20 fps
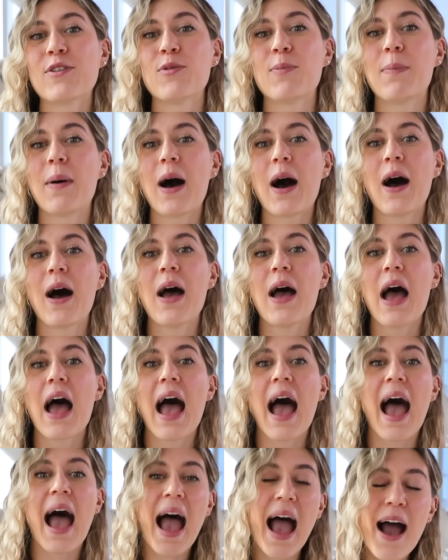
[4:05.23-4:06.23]
your butt
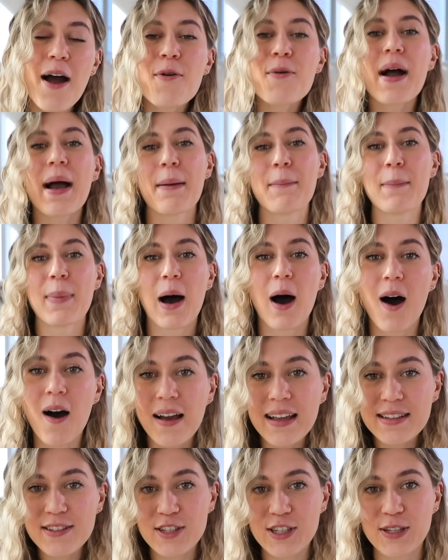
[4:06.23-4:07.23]
out and
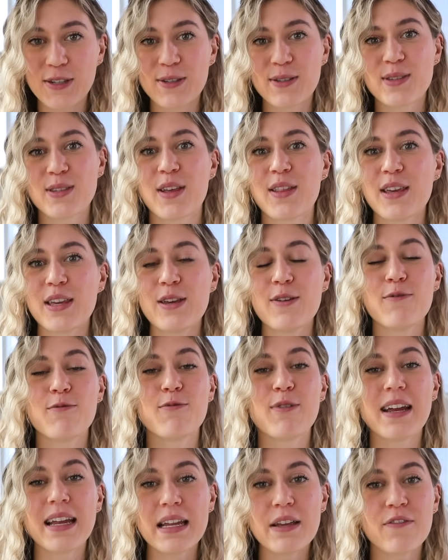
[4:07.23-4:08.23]
behind you so that you
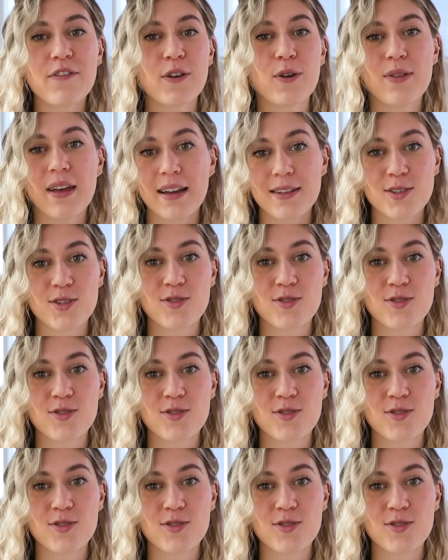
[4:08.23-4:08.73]
really feel that